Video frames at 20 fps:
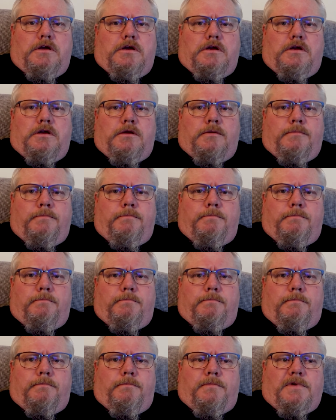I
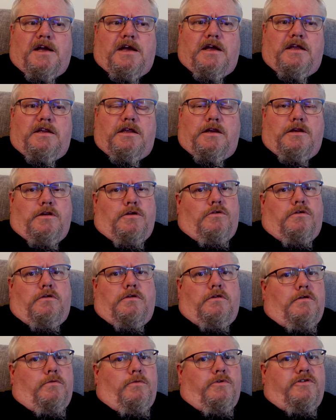didn't know
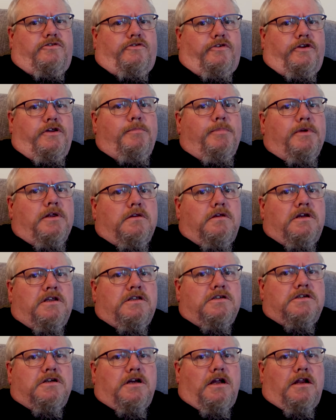that there was 3
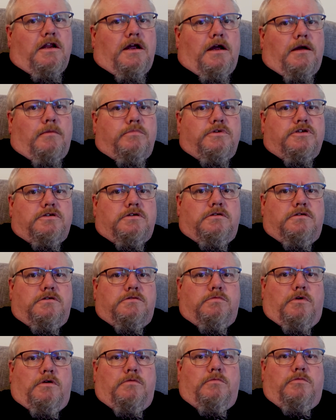buildings collapsed
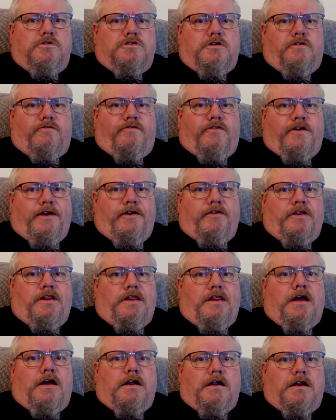because one was on fire
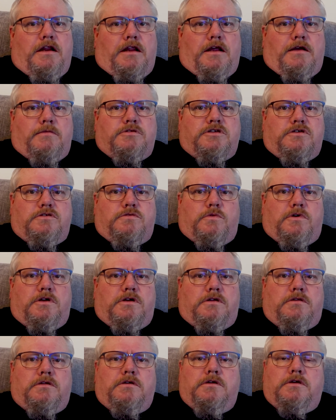and that collapsed as
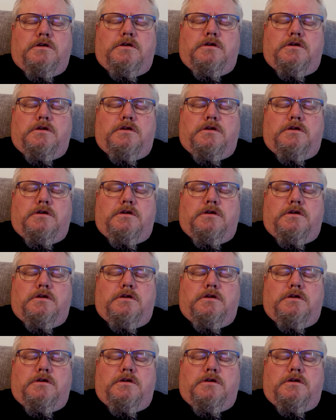well.